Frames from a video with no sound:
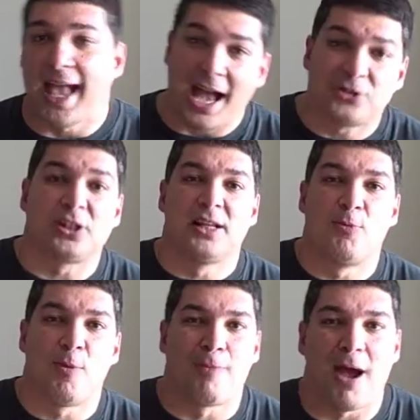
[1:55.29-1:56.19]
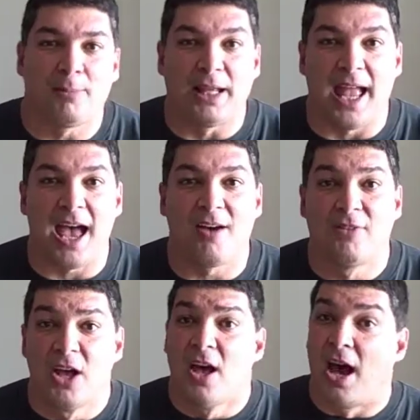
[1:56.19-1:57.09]
Actually, we'll probably
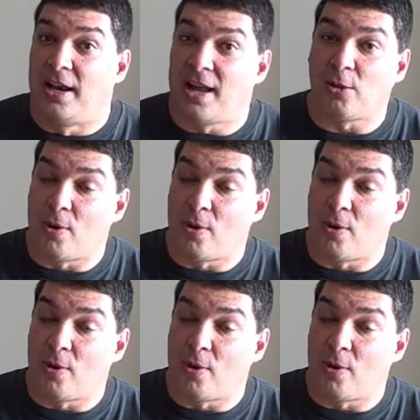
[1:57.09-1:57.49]
have another